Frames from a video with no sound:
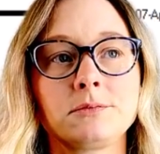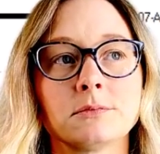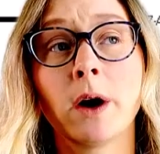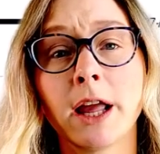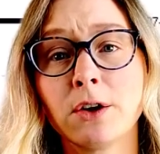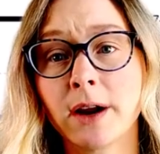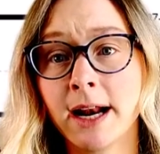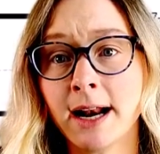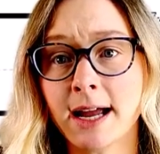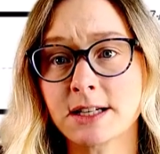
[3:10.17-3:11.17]
When I create
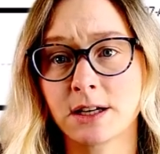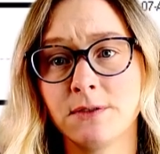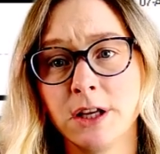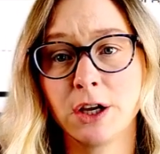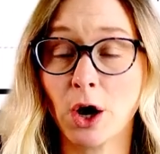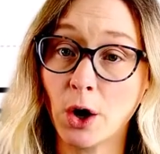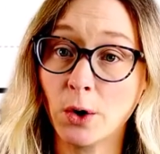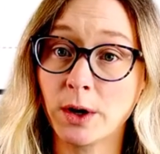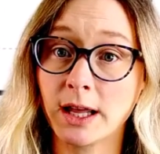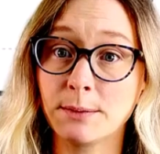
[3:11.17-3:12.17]
an activity
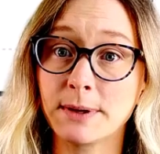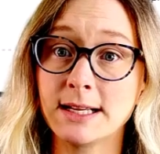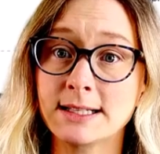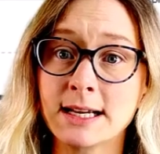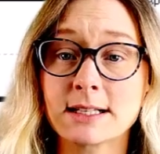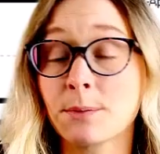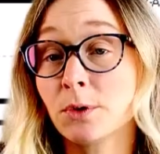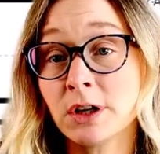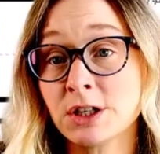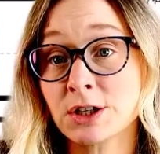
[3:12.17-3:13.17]
code in P6, I'm
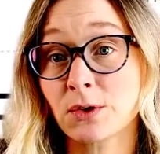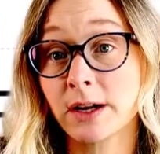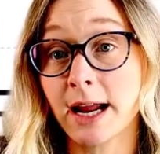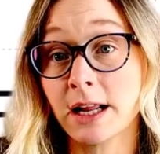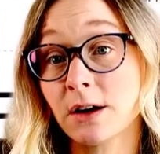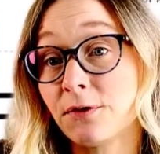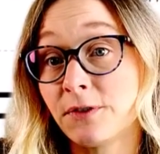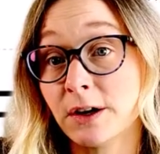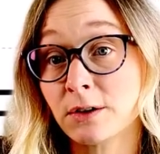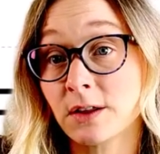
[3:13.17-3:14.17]
really just creating a
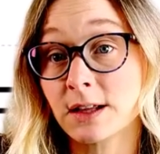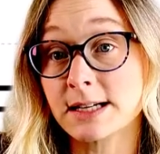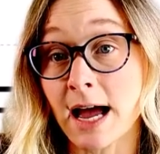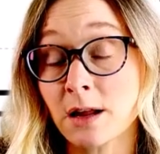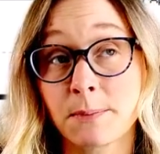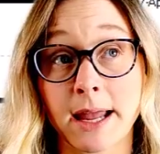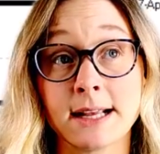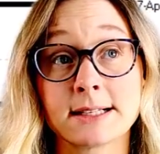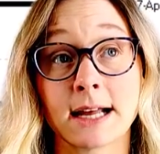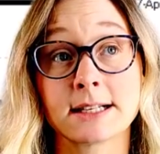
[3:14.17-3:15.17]
field in the
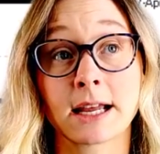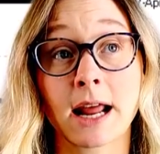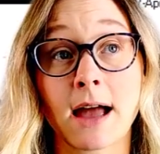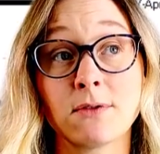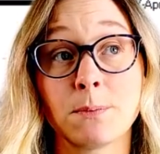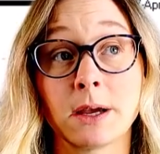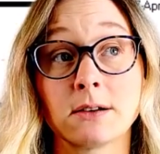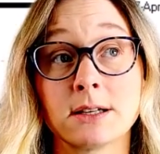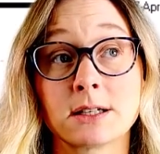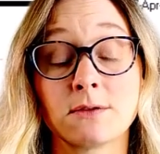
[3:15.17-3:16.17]
database that's going to have a pick
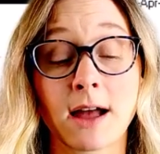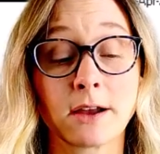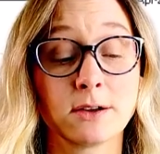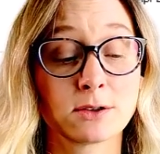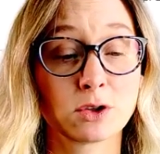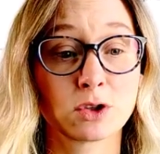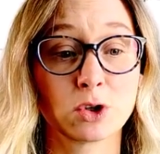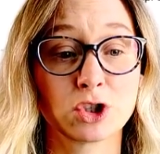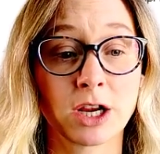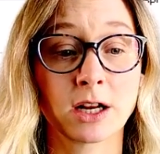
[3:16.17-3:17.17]
list of values
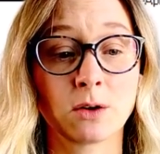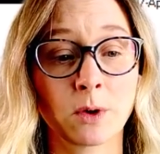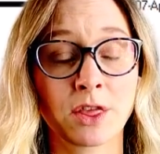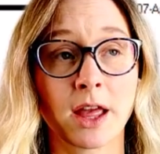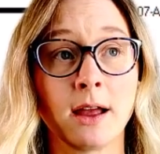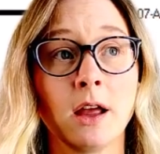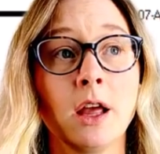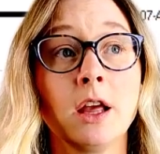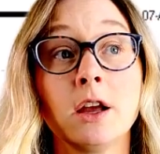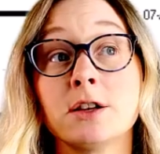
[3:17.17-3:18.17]
associated with it.
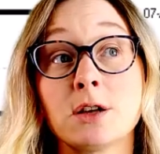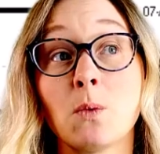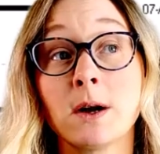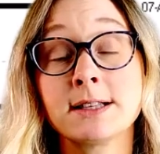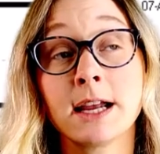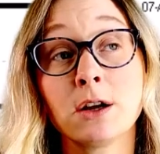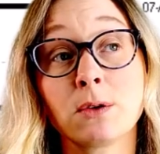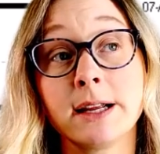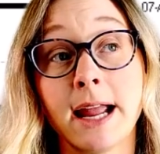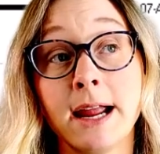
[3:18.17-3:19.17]
So once I
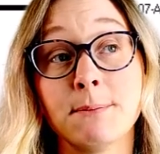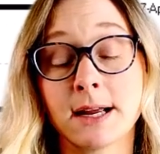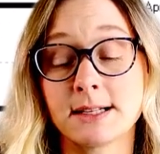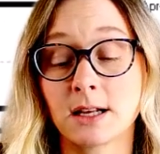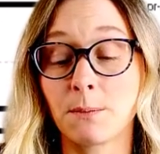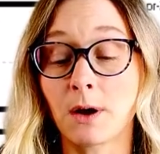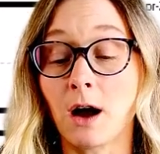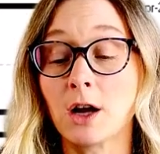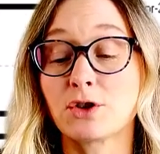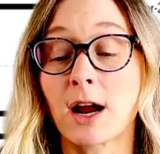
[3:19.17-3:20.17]
create my
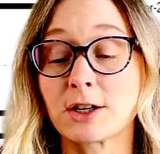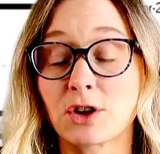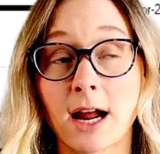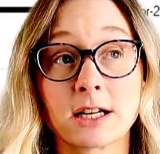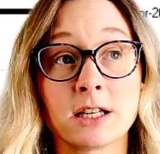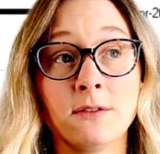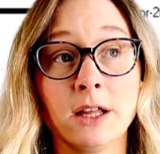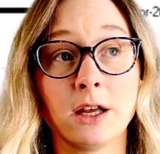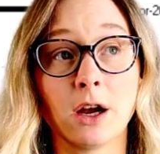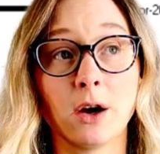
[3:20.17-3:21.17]
subcontractor
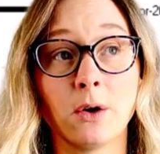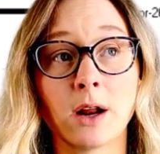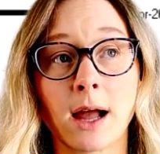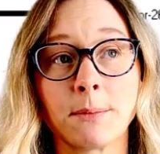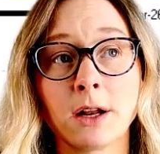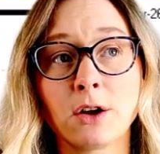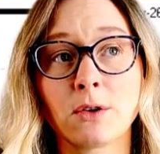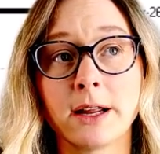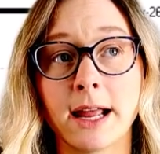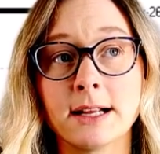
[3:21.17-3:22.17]
activity code, I'm going to
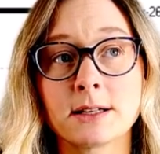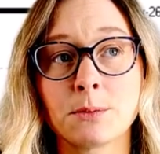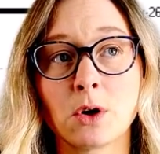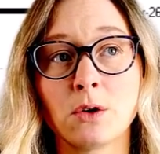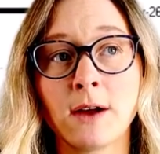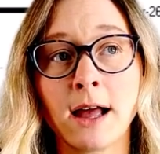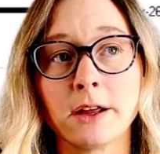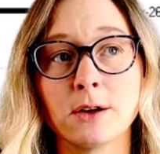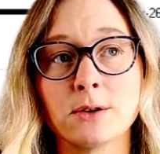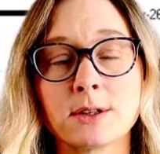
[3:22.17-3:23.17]
create some code
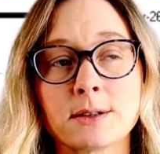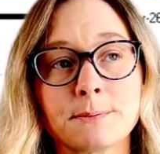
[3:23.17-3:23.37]
values.